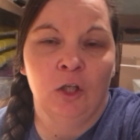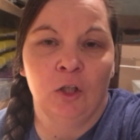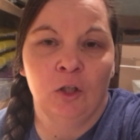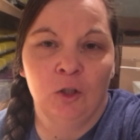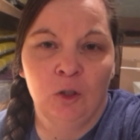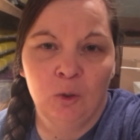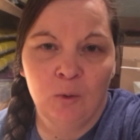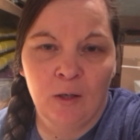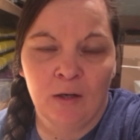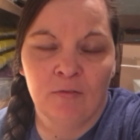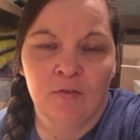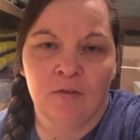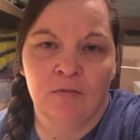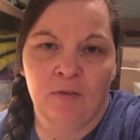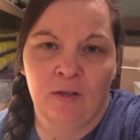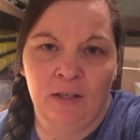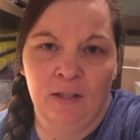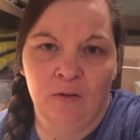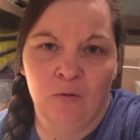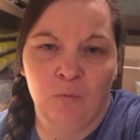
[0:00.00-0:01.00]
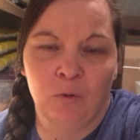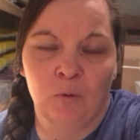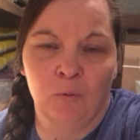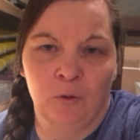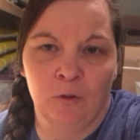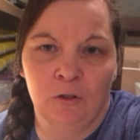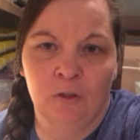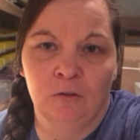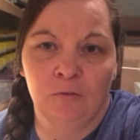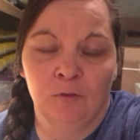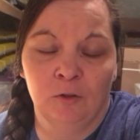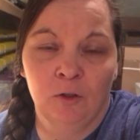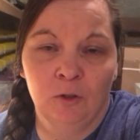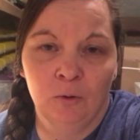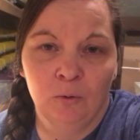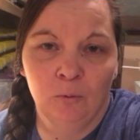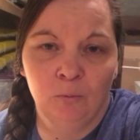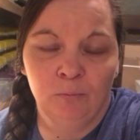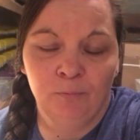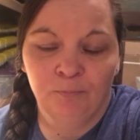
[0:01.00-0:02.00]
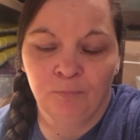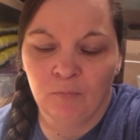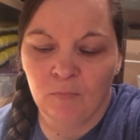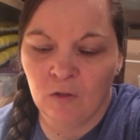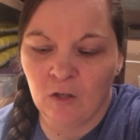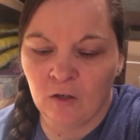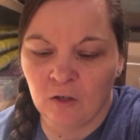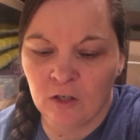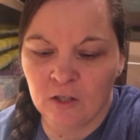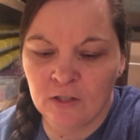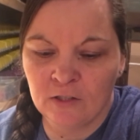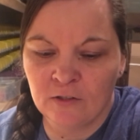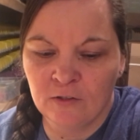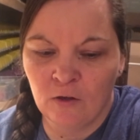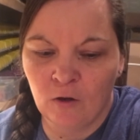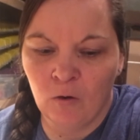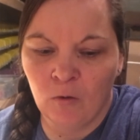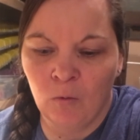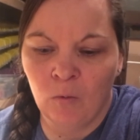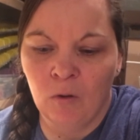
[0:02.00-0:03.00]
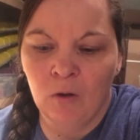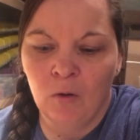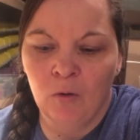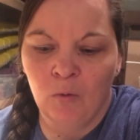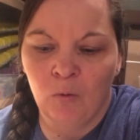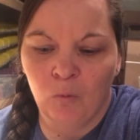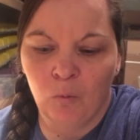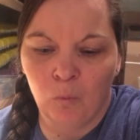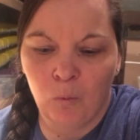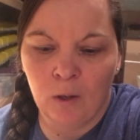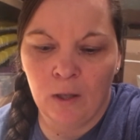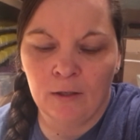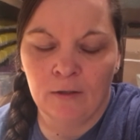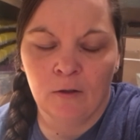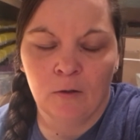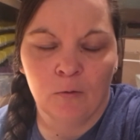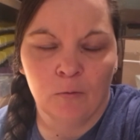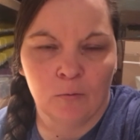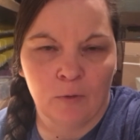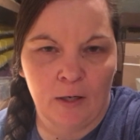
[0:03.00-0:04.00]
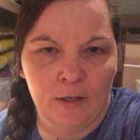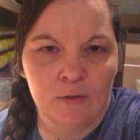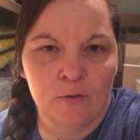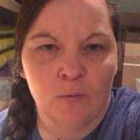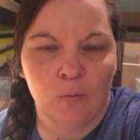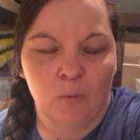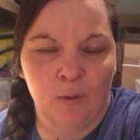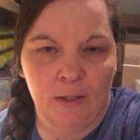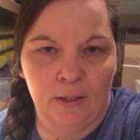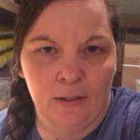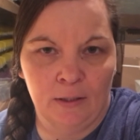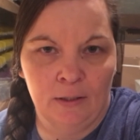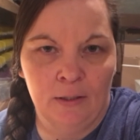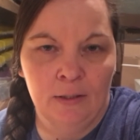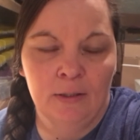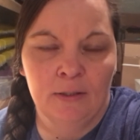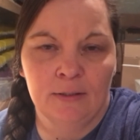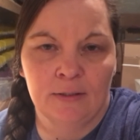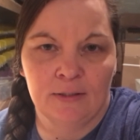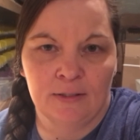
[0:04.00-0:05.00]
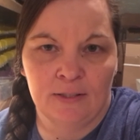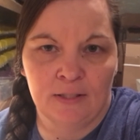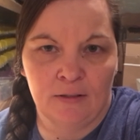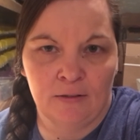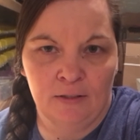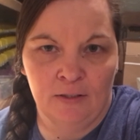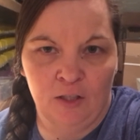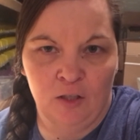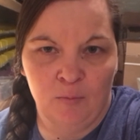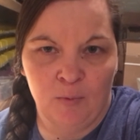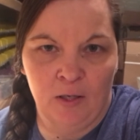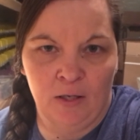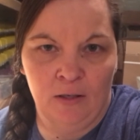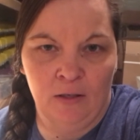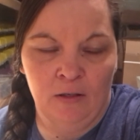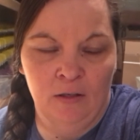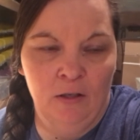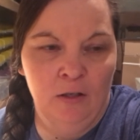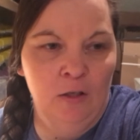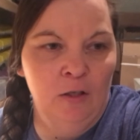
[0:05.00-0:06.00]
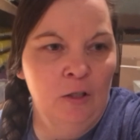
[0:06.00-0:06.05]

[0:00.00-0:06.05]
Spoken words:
You have to find what works for you. There is no one right way to sell on eBay.